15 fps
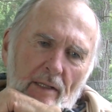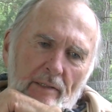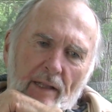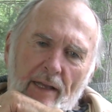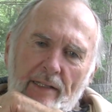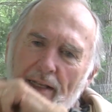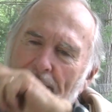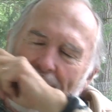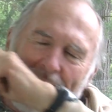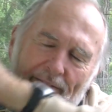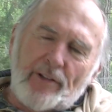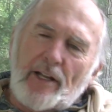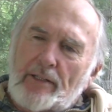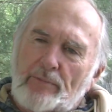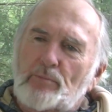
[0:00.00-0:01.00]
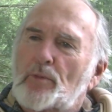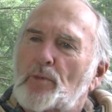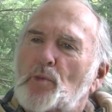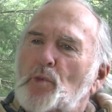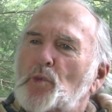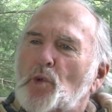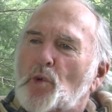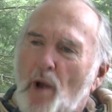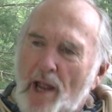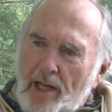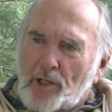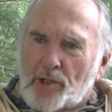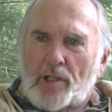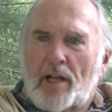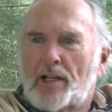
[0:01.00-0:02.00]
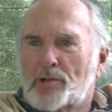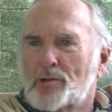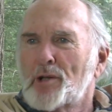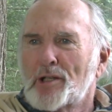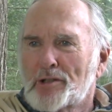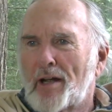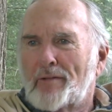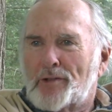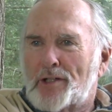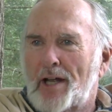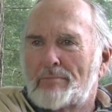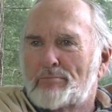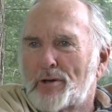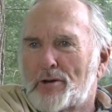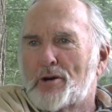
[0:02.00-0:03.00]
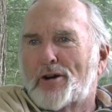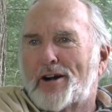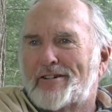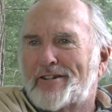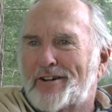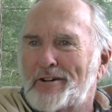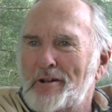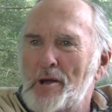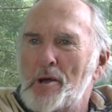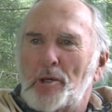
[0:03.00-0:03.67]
like, even the radio station doesn't have a tape recorder.